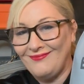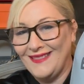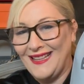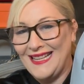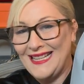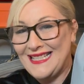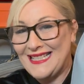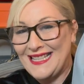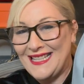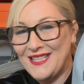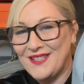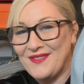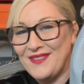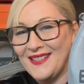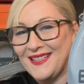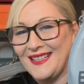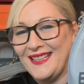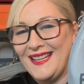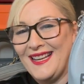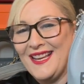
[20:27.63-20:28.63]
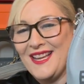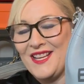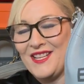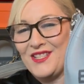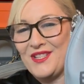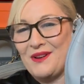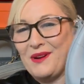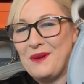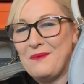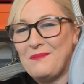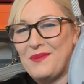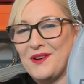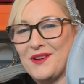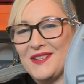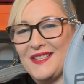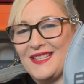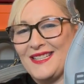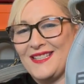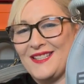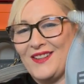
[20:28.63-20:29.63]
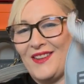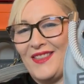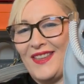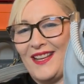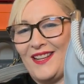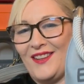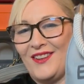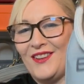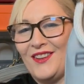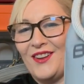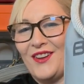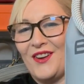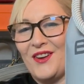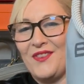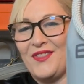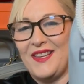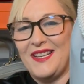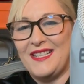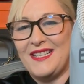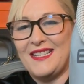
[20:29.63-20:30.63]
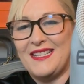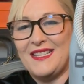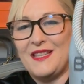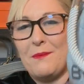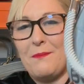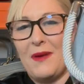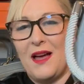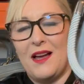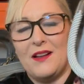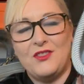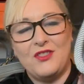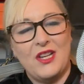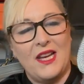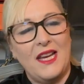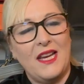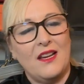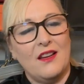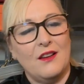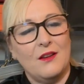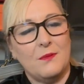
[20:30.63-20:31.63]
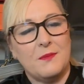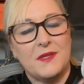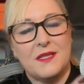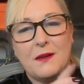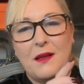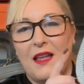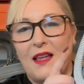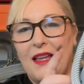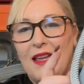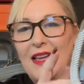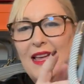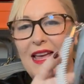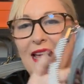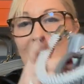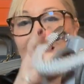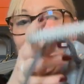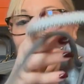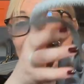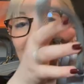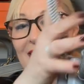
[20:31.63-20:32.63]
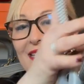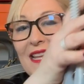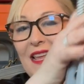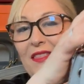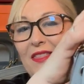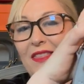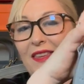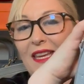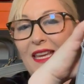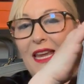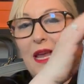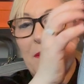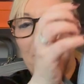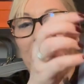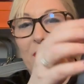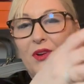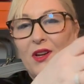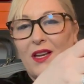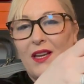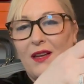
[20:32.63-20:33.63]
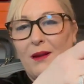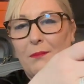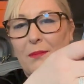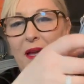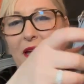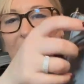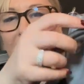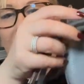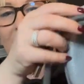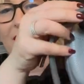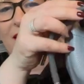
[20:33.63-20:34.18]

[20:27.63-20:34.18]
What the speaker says: is this one. So I unboxed this not that long ago. This is the Marc Jacobs, and it is the bucket bag.